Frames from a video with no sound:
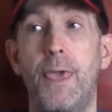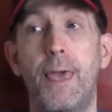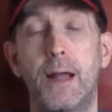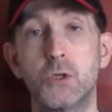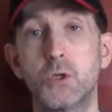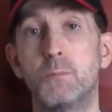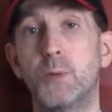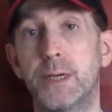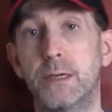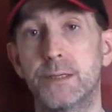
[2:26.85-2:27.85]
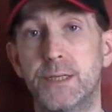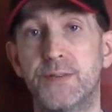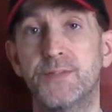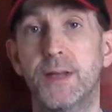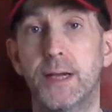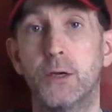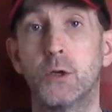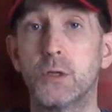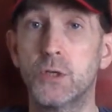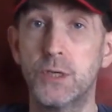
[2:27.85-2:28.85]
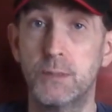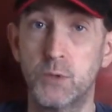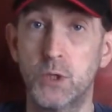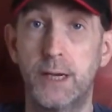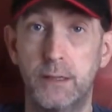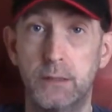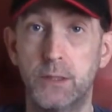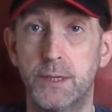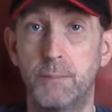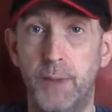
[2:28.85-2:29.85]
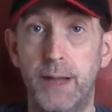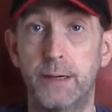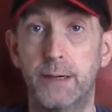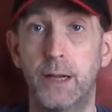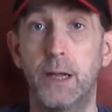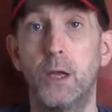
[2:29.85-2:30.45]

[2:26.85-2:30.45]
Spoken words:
and somebody else is flying on the same channel, same band,